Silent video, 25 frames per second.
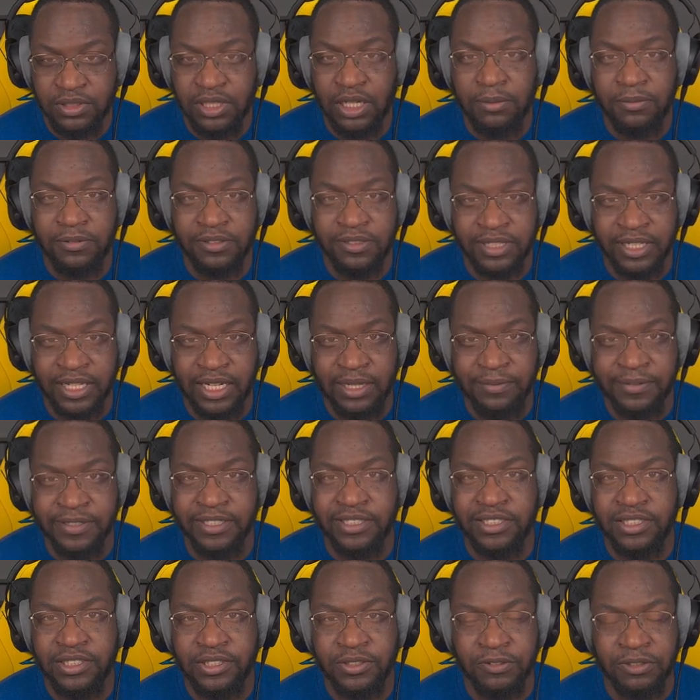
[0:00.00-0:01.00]
double
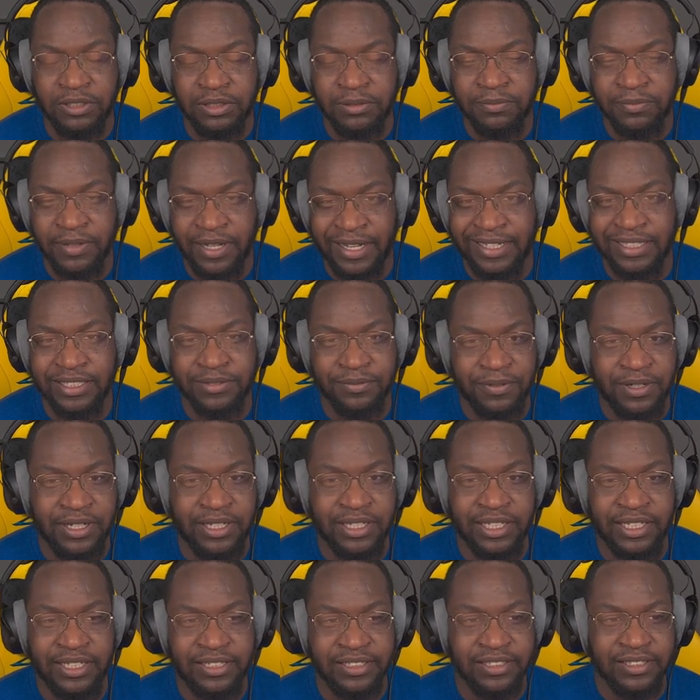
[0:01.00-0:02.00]
damage to him as
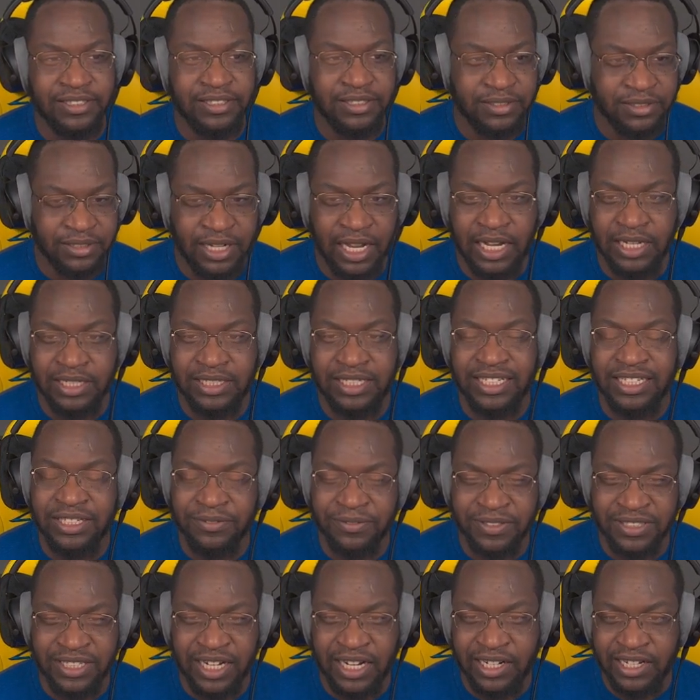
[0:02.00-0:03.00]
well as not
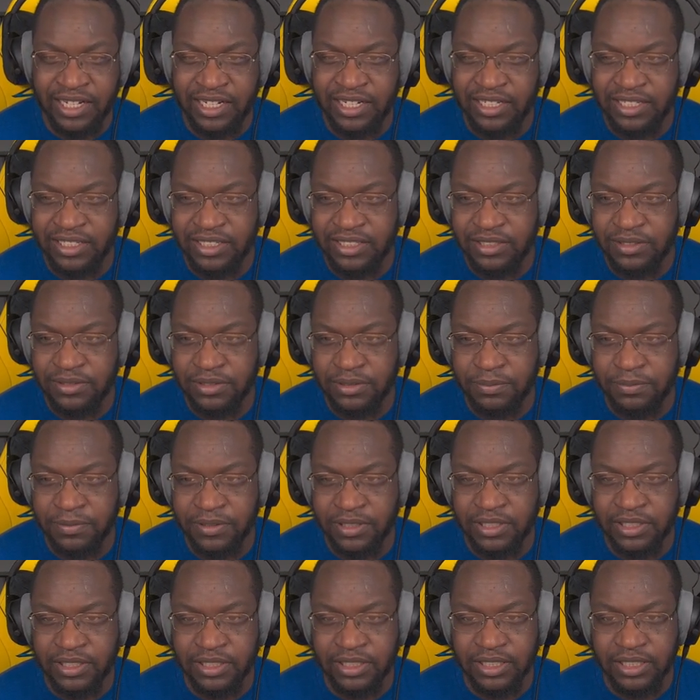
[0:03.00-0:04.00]
getting retaliated against. It's
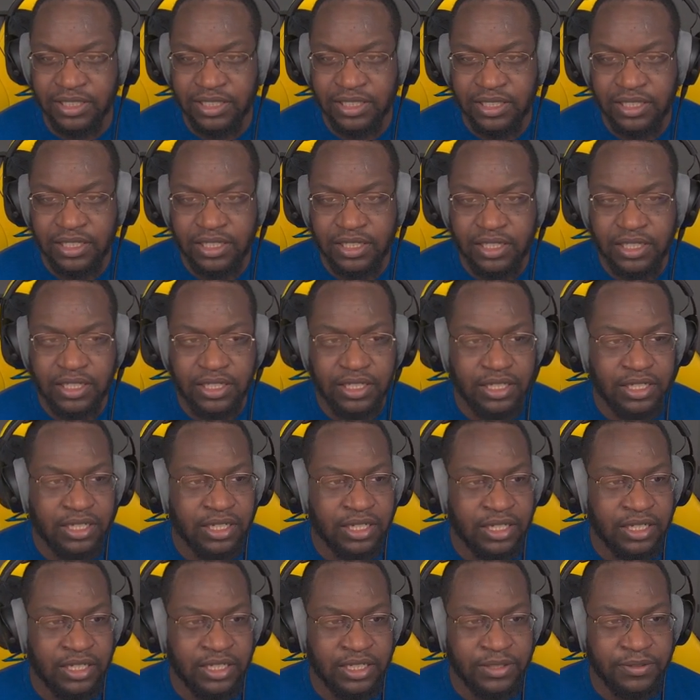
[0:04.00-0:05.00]
pretty good.
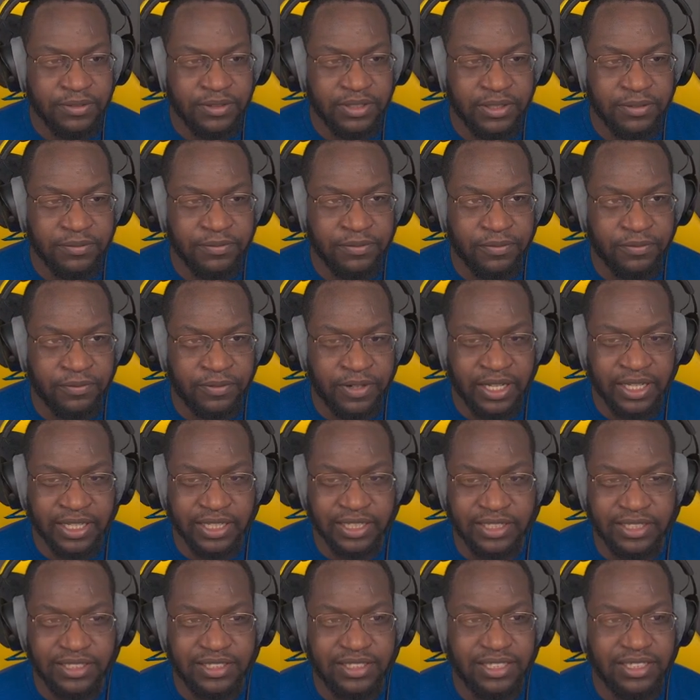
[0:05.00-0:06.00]
And here we have
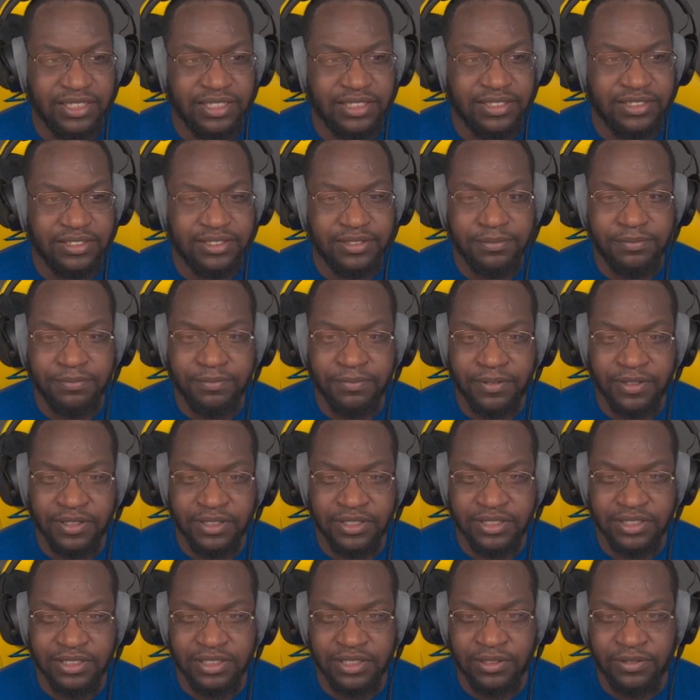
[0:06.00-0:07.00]
relic.
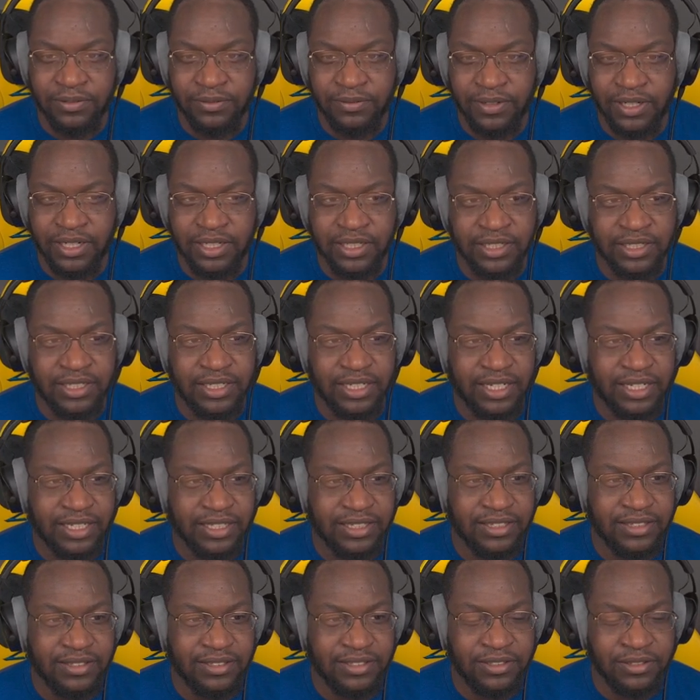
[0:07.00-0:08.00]
Purchase a relic
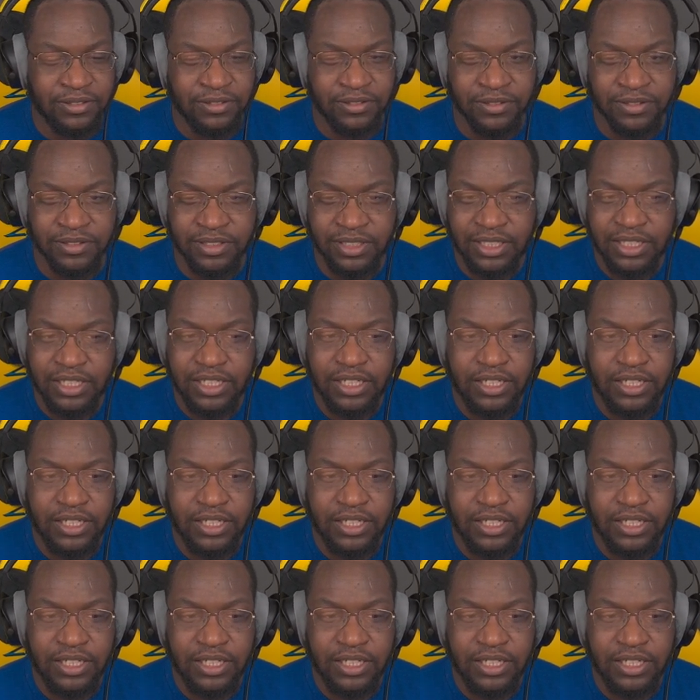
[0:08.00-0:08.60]
at the gold.